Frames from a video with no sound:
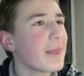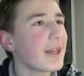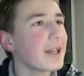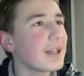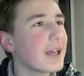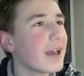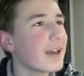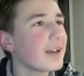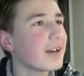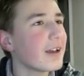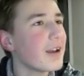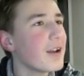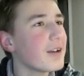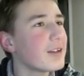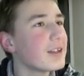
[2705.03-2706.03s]
Yeah,
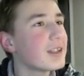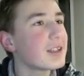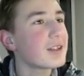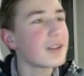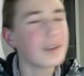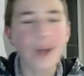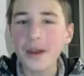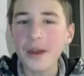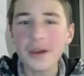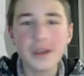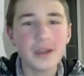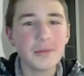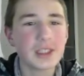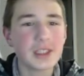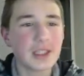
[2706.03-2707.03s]

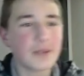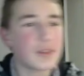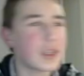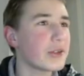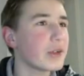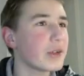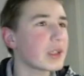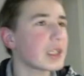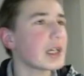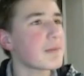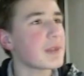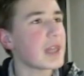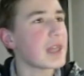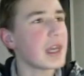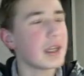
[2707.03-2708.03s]
Anonymous gifted 2 subs.
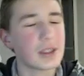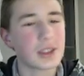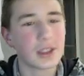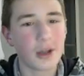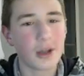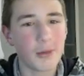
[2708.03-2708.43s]
Thank you so